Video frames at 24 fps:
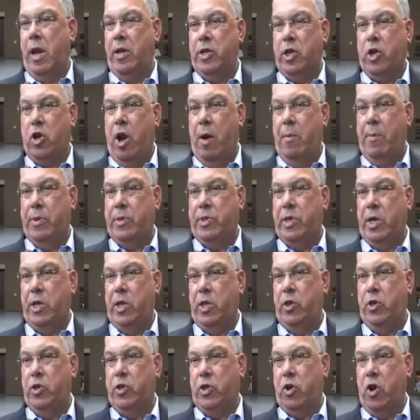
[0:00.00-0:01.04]
It's a common sense.
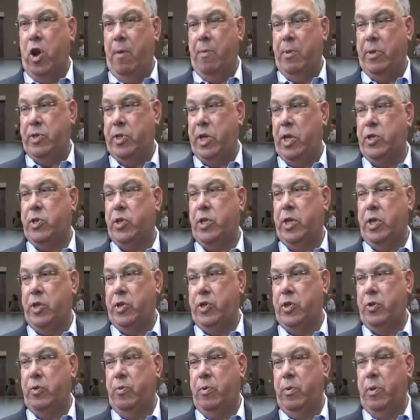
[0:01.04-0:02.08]
Use a common sense on the
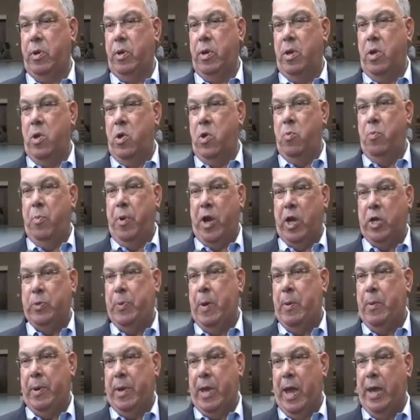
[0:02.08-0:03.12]
issue, because
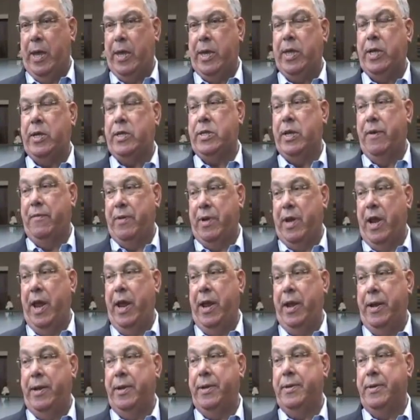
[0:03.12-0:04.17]
people are getting killed every
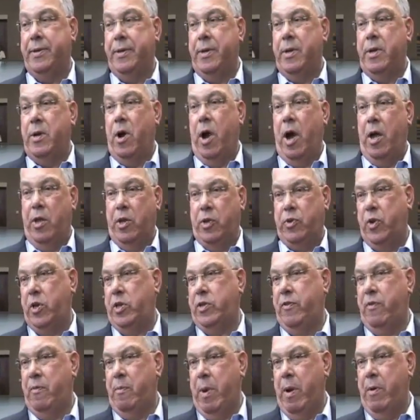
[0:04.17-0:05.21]
day on the
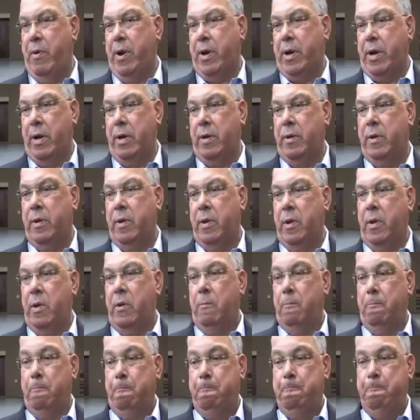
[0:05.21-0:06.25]
streets of America
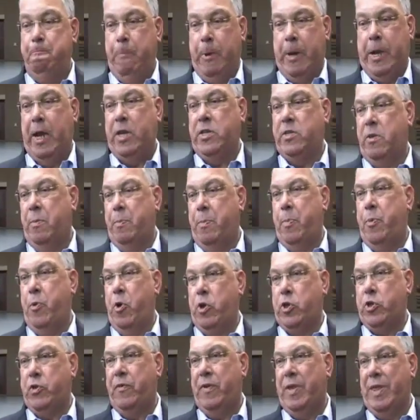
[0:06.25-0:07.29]
because of the
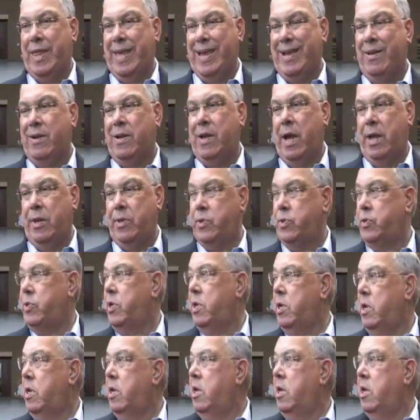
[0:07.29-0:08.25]
purchase of illegal guns.